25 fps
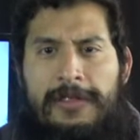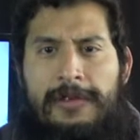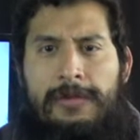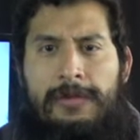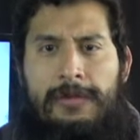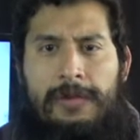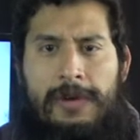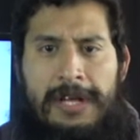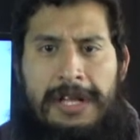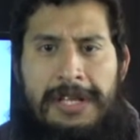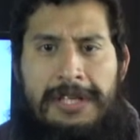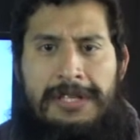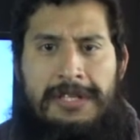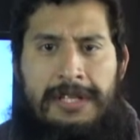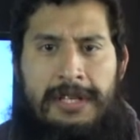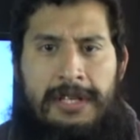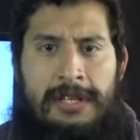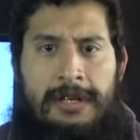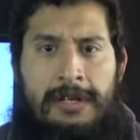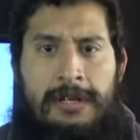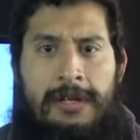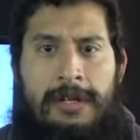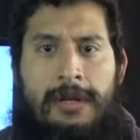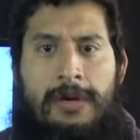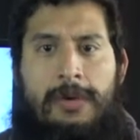
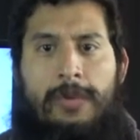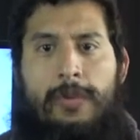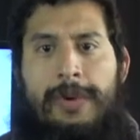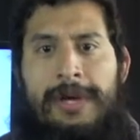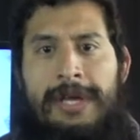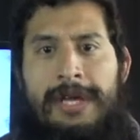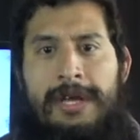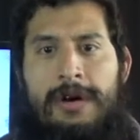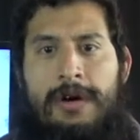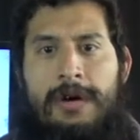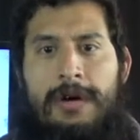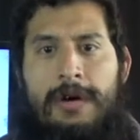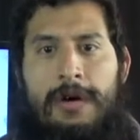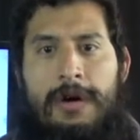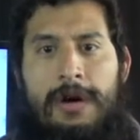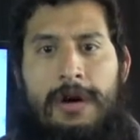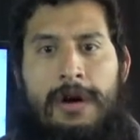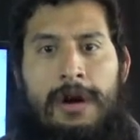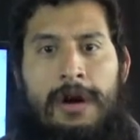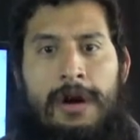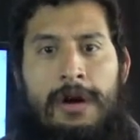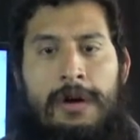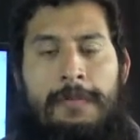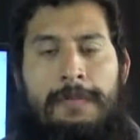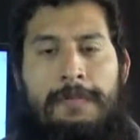reason we
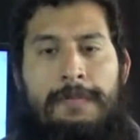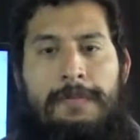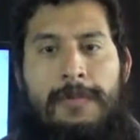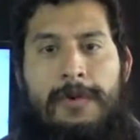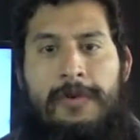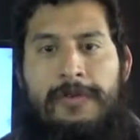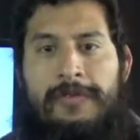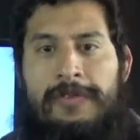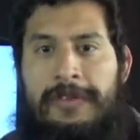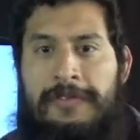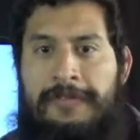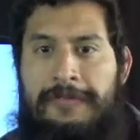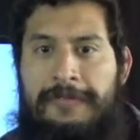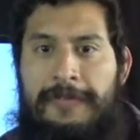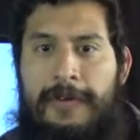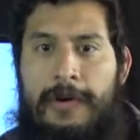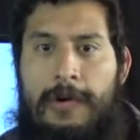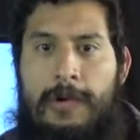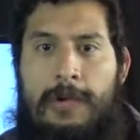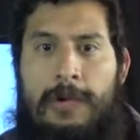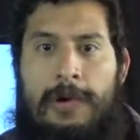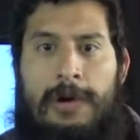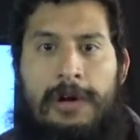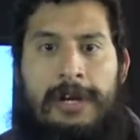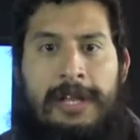are moving
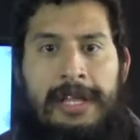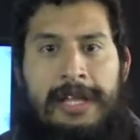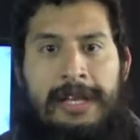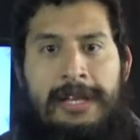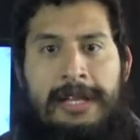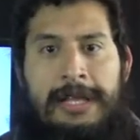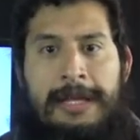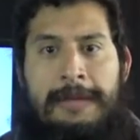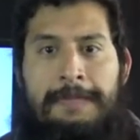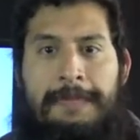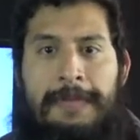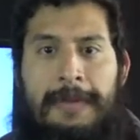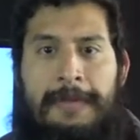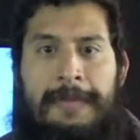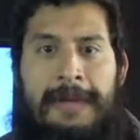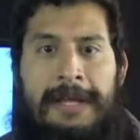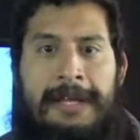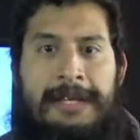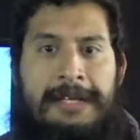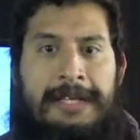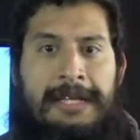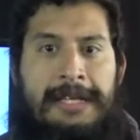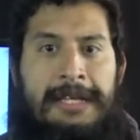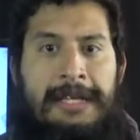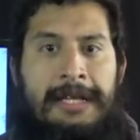forward in
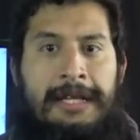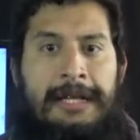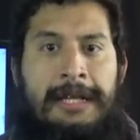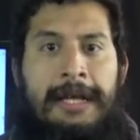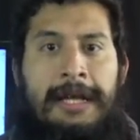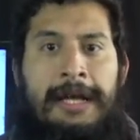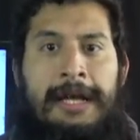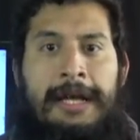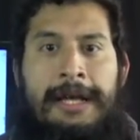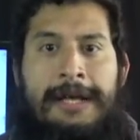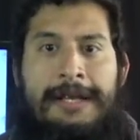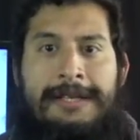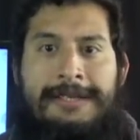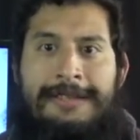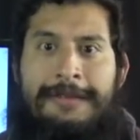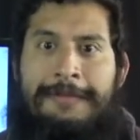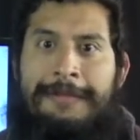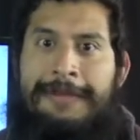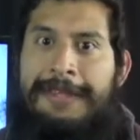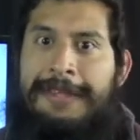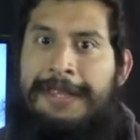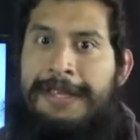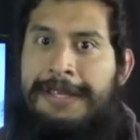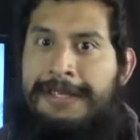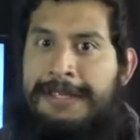implementing some
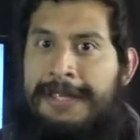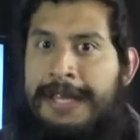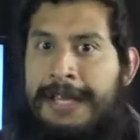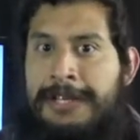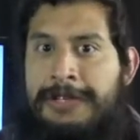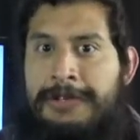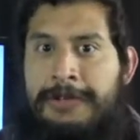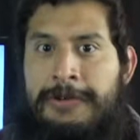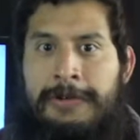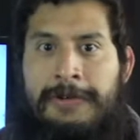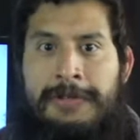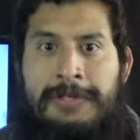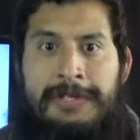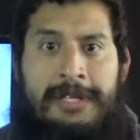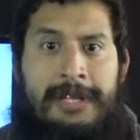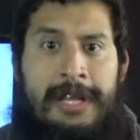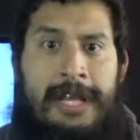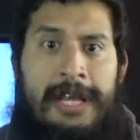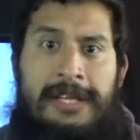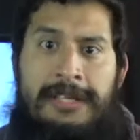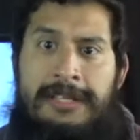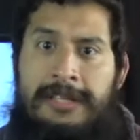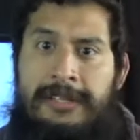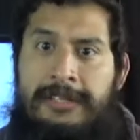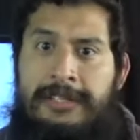of these entrance and
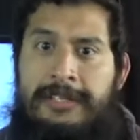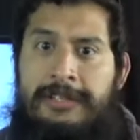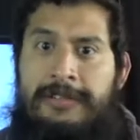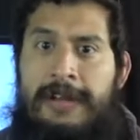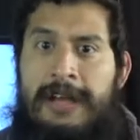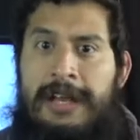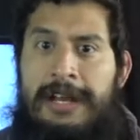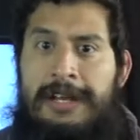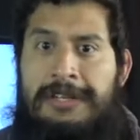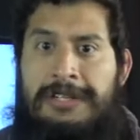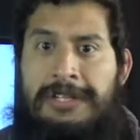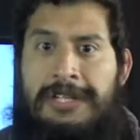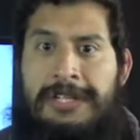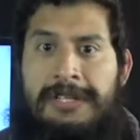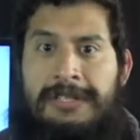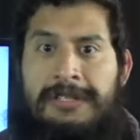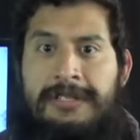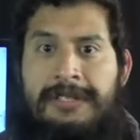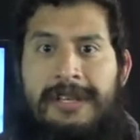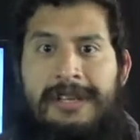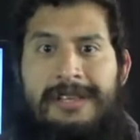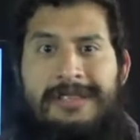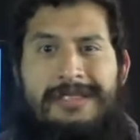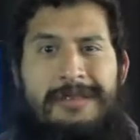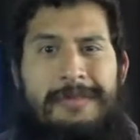exit
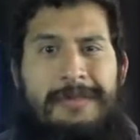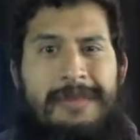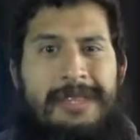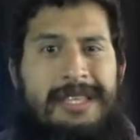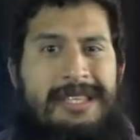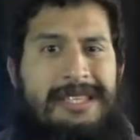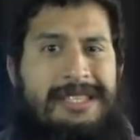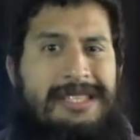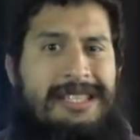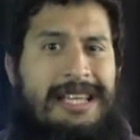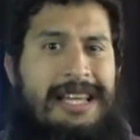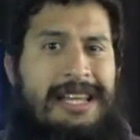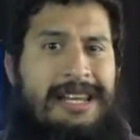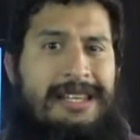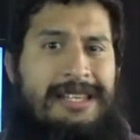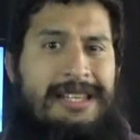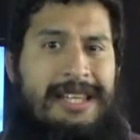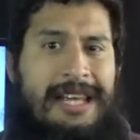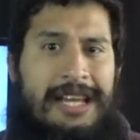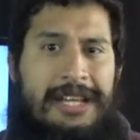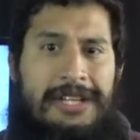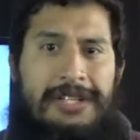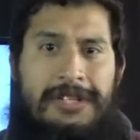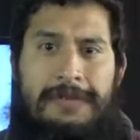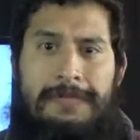strategies, some of these
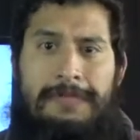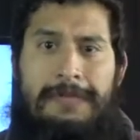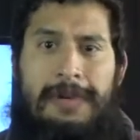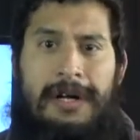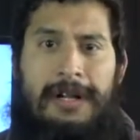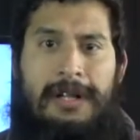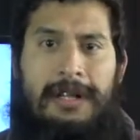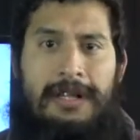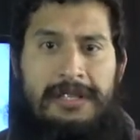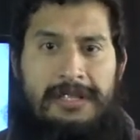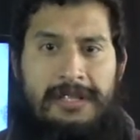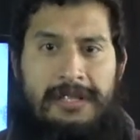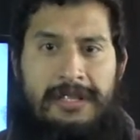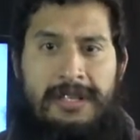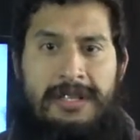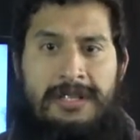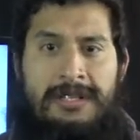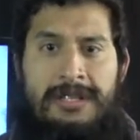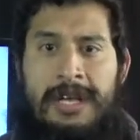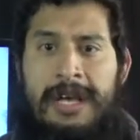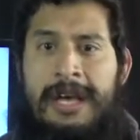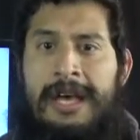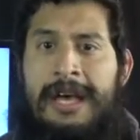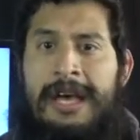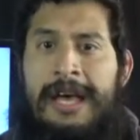sanitation policies,
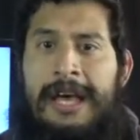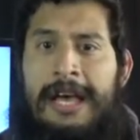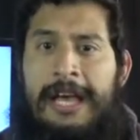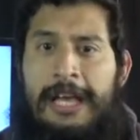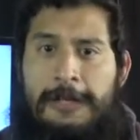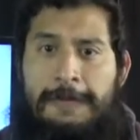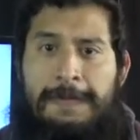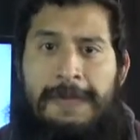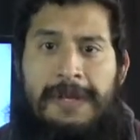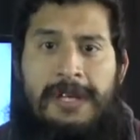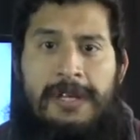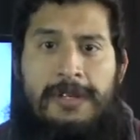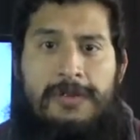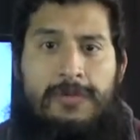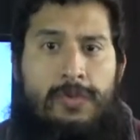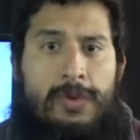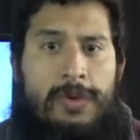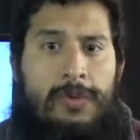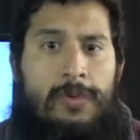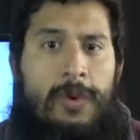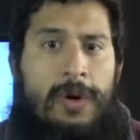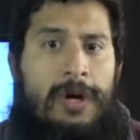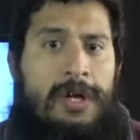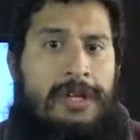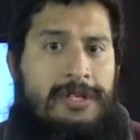is because we
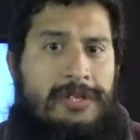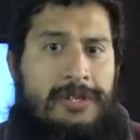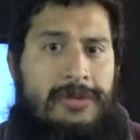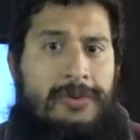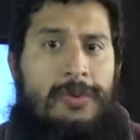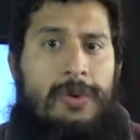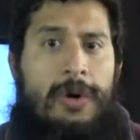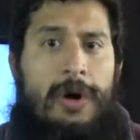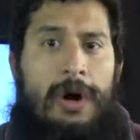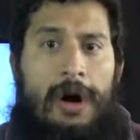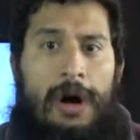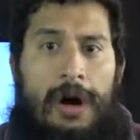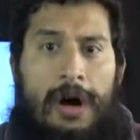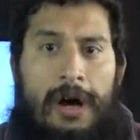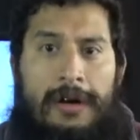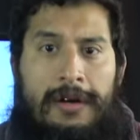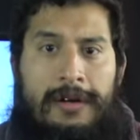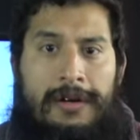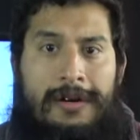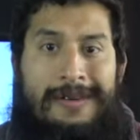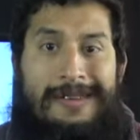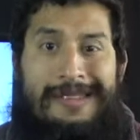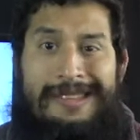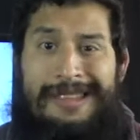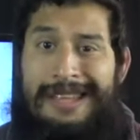want to
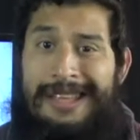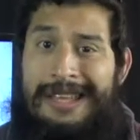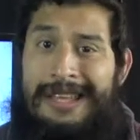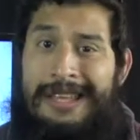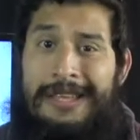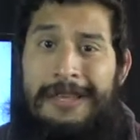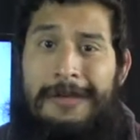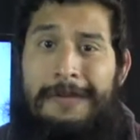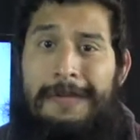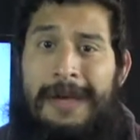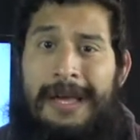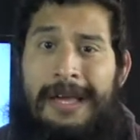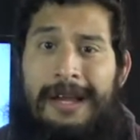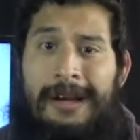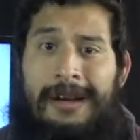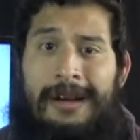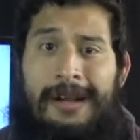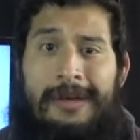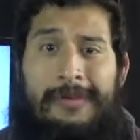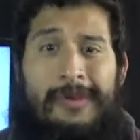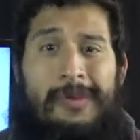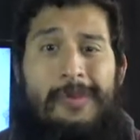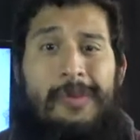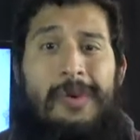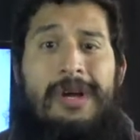honor the incubator
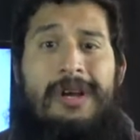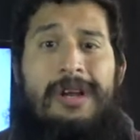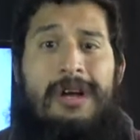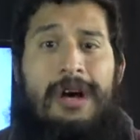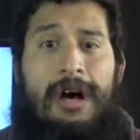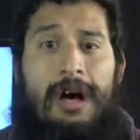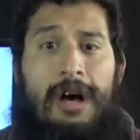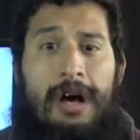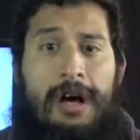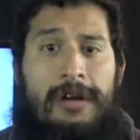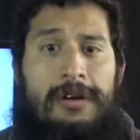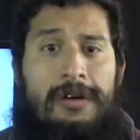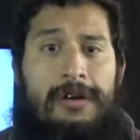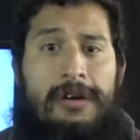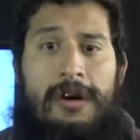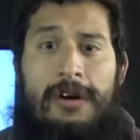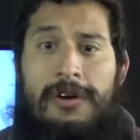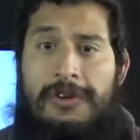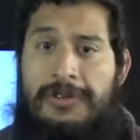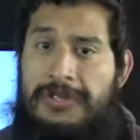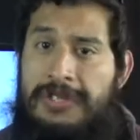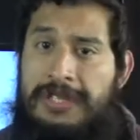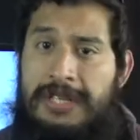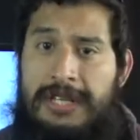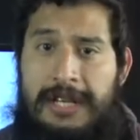and we want to honor our
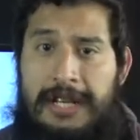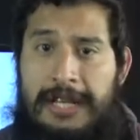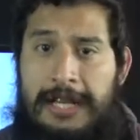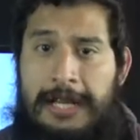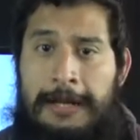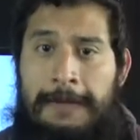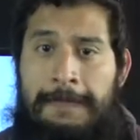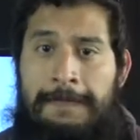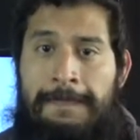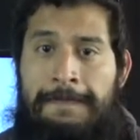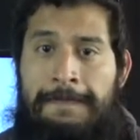city.